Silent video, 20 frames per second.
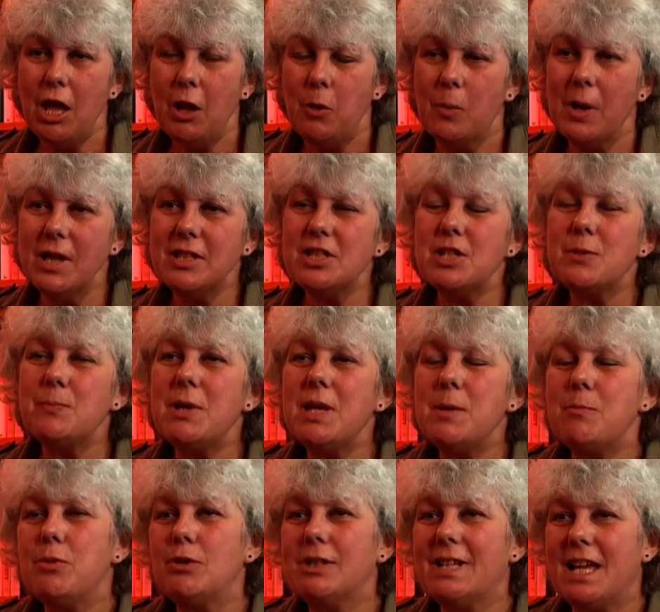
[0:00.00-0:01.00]
once
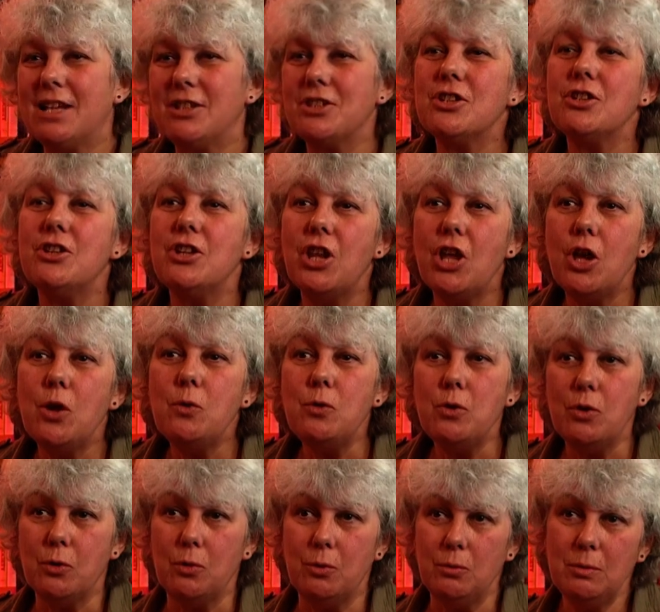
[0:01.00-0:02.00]
people get to know
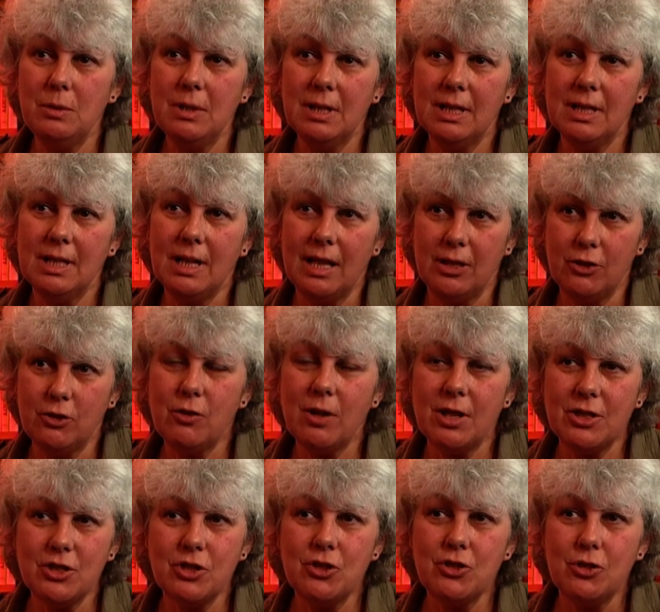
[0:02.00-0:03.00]
you and
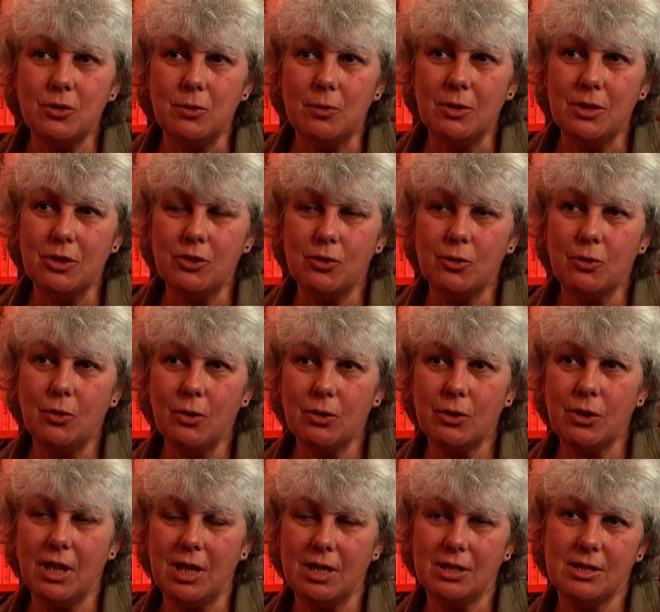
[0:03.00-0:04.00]
trust you that you're
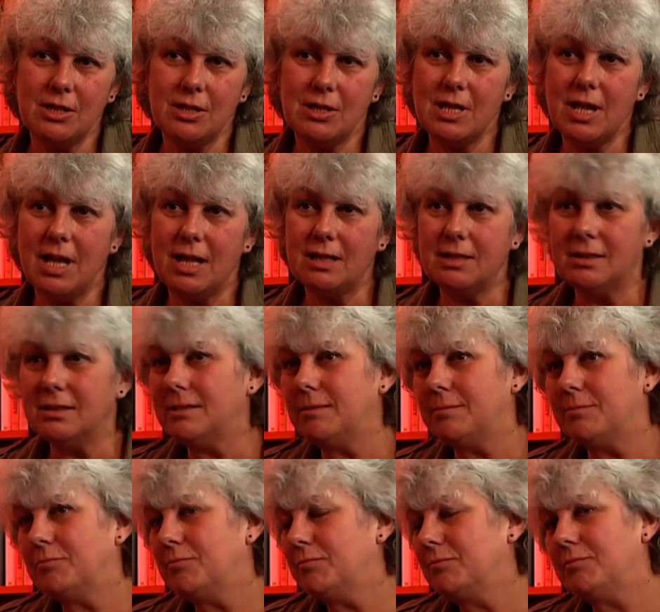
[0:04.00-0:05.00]
not going to tell
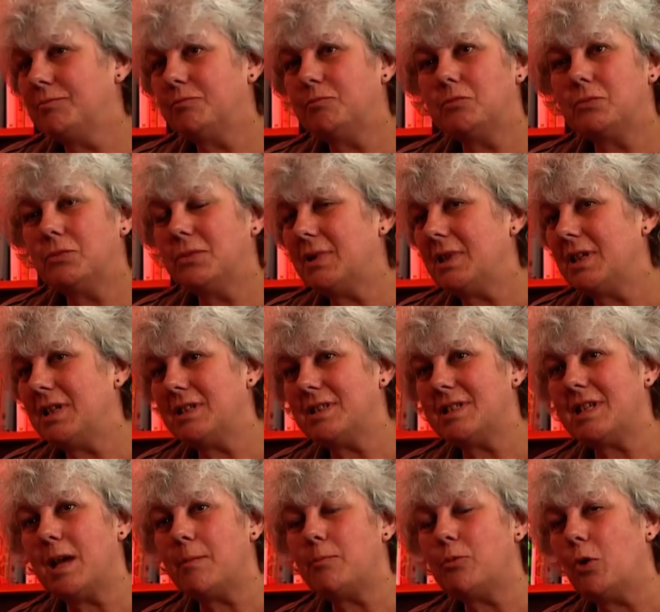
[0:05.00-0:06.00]
the
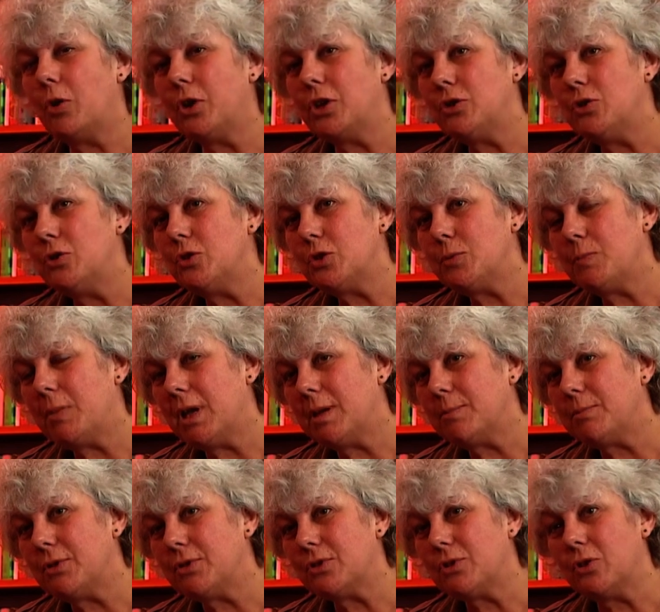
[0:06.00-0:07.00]
tabloid
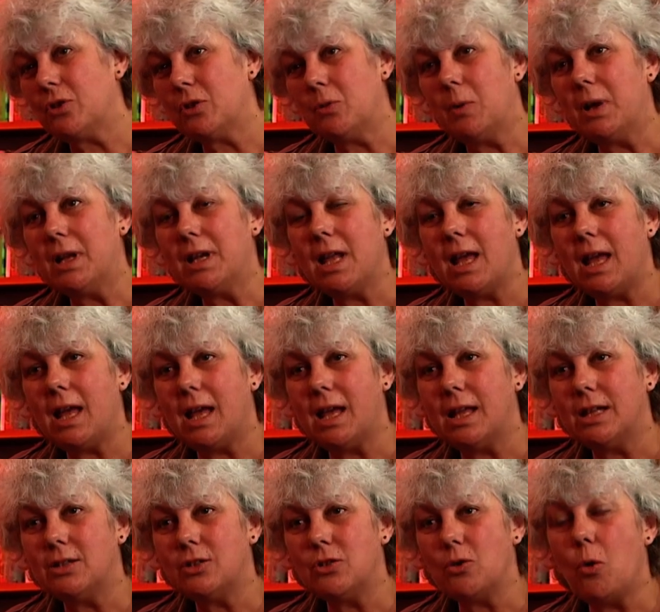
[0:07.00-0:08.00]
newspapers on the one
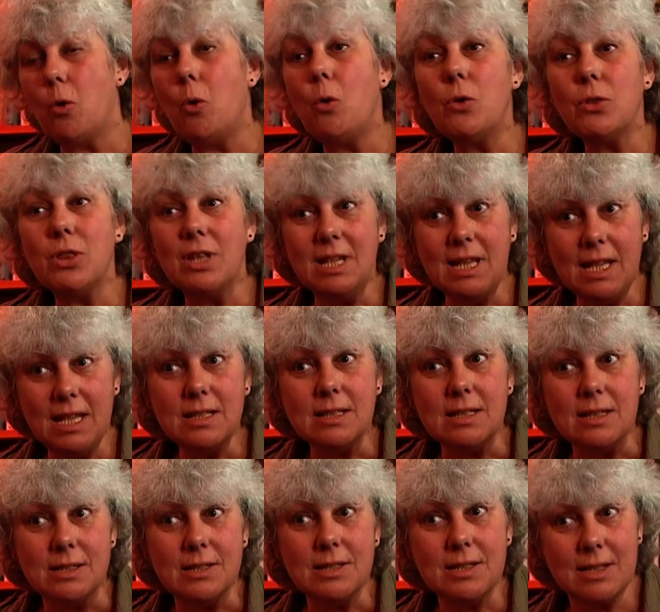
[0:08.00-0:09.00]
hand or the
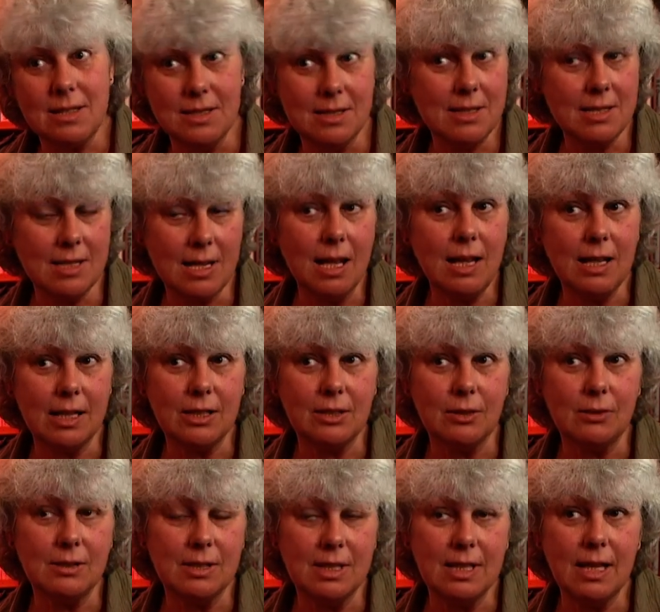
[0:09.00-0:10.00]
leaders inside
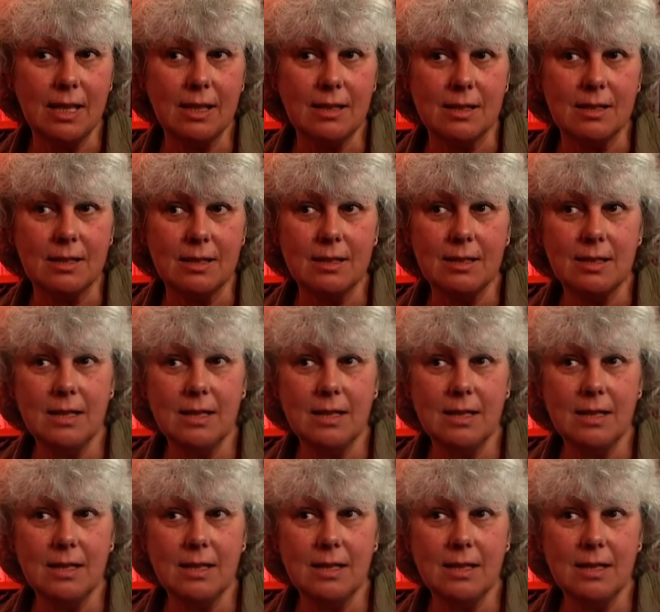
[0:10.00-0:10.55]
on the other,